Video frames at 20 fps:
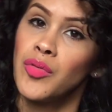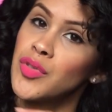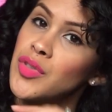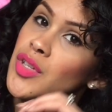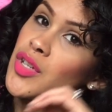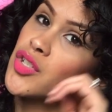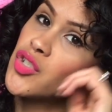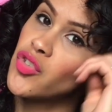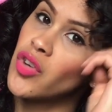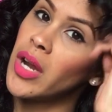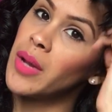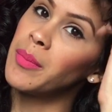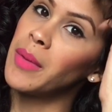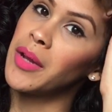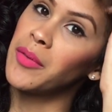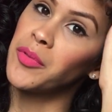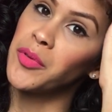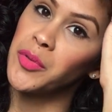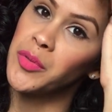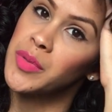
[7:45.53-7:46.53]
to dry
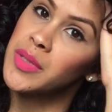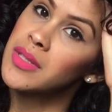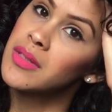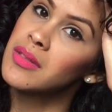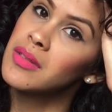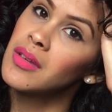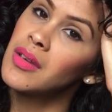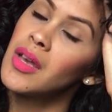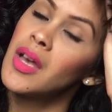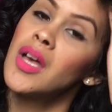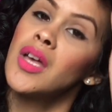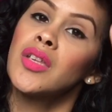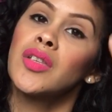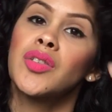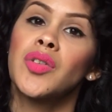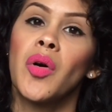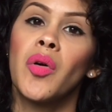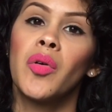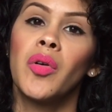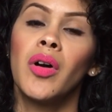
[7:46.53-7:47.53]
my roots.
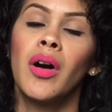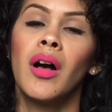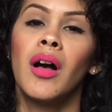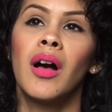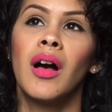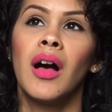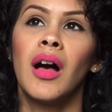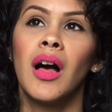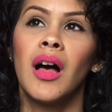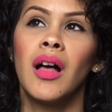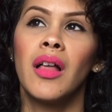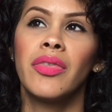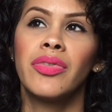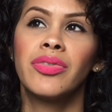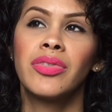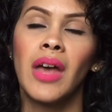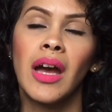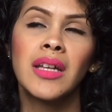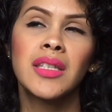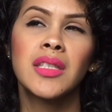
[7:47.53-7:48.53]
So
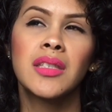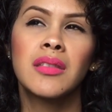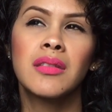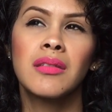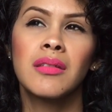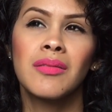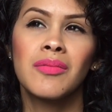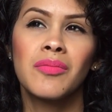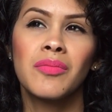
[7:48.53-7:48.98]
that's